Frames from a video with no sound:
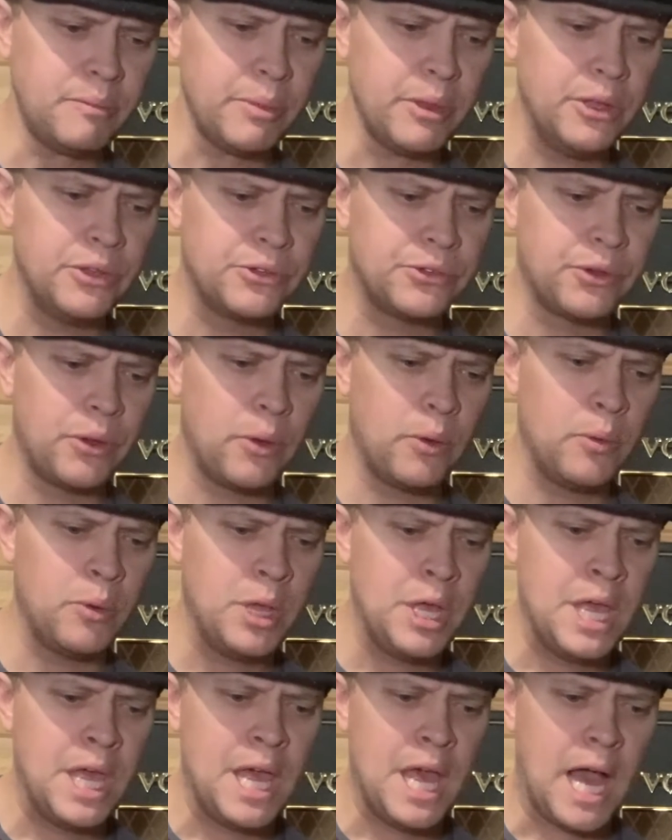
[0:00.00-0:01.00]
So
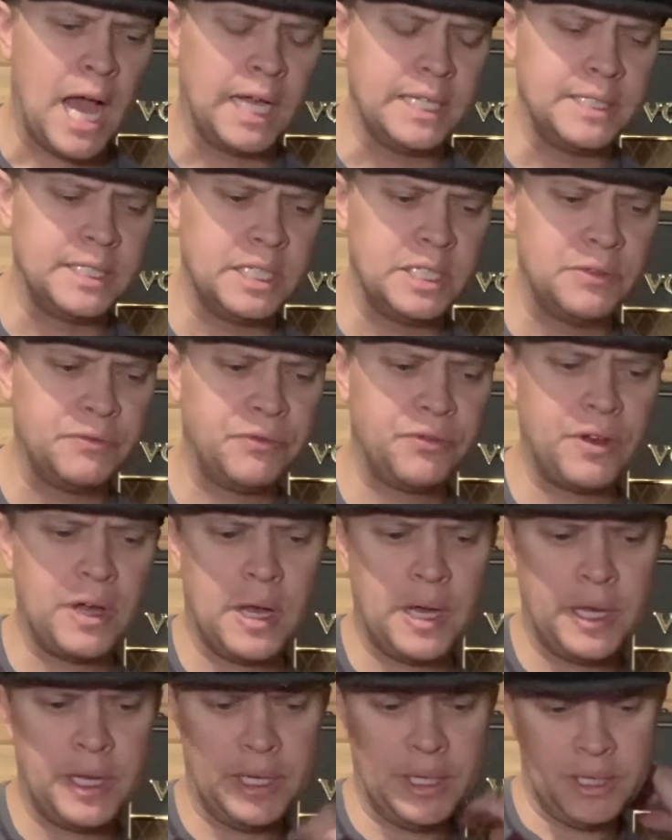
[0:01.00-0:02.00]
I did
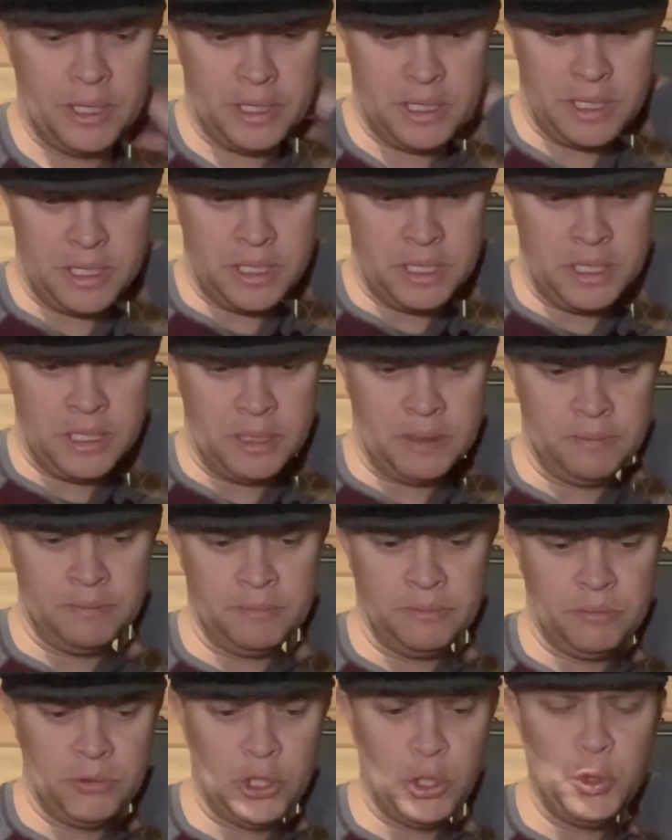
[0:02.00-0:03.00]
find um,
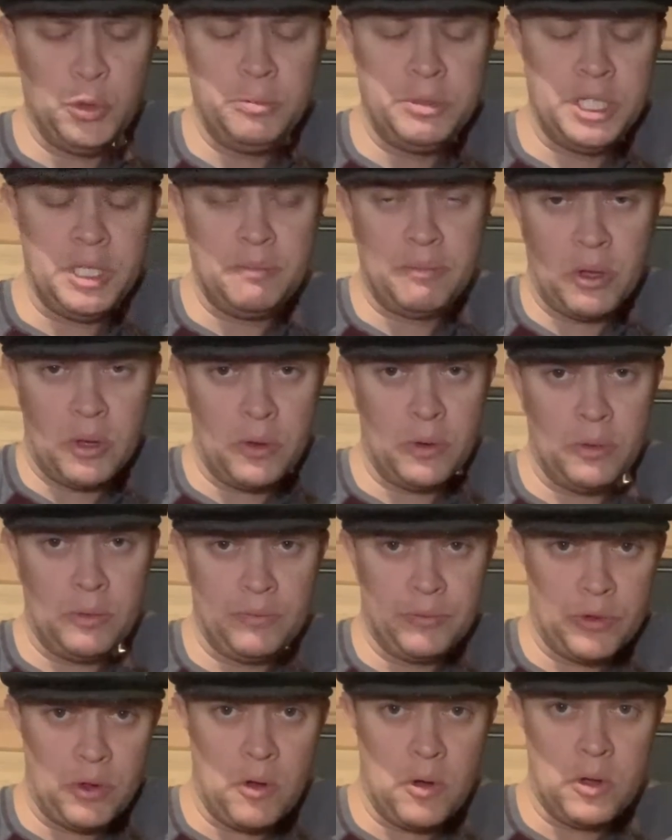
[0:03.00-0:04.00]
Tube Depot
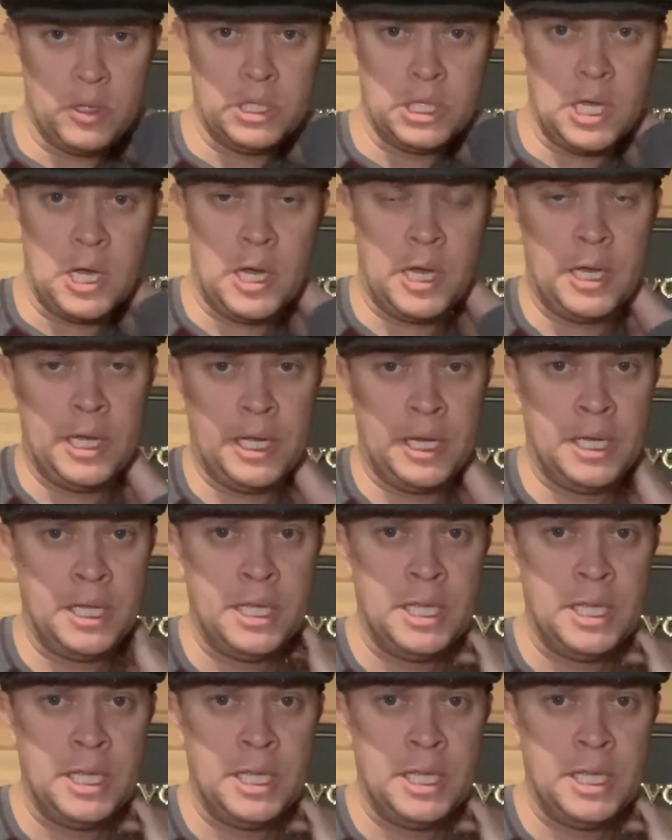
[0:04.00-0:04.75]
online,